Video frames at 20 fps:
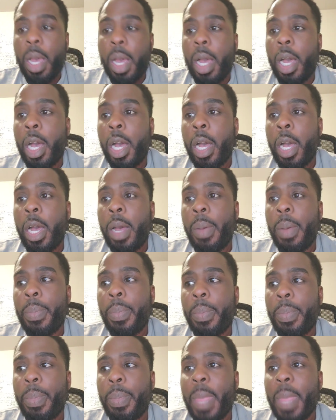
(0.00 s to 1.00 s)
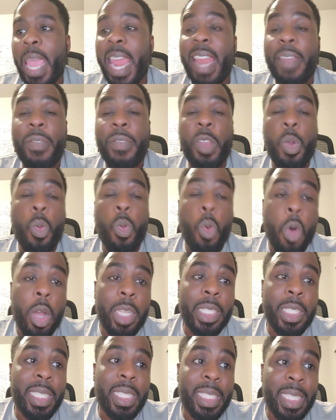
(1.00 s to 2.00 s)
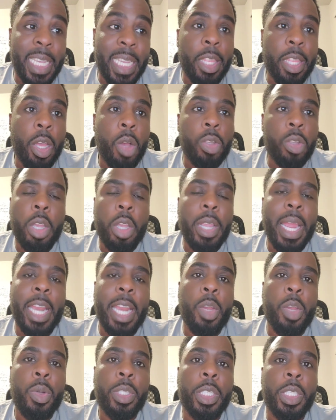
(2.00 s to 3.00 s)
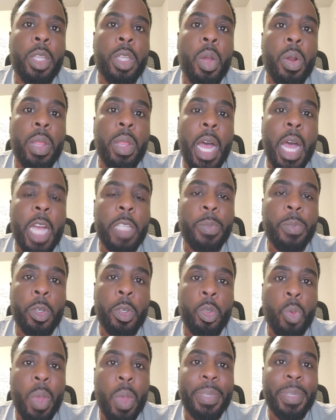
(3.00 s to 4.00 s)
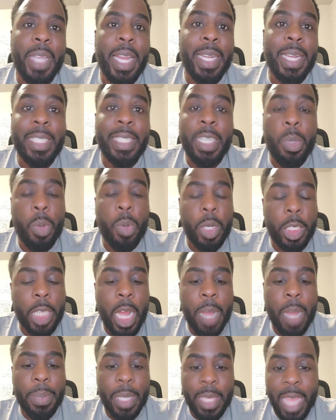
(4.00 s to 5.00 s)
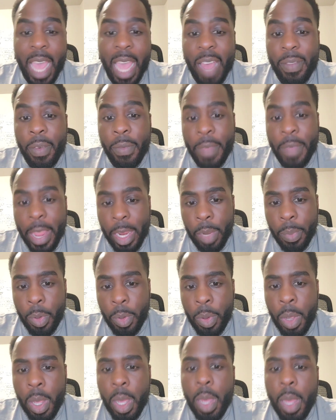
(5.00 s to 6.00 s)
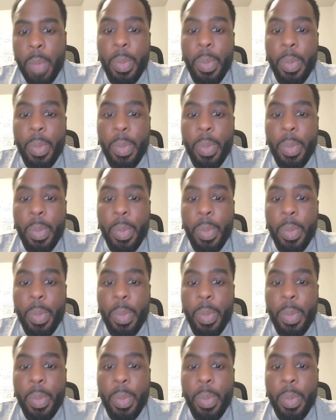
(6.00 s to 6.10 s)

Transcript: And if you want to see those, all you got to do is just go to the hospital's website and see what jobs that they have available.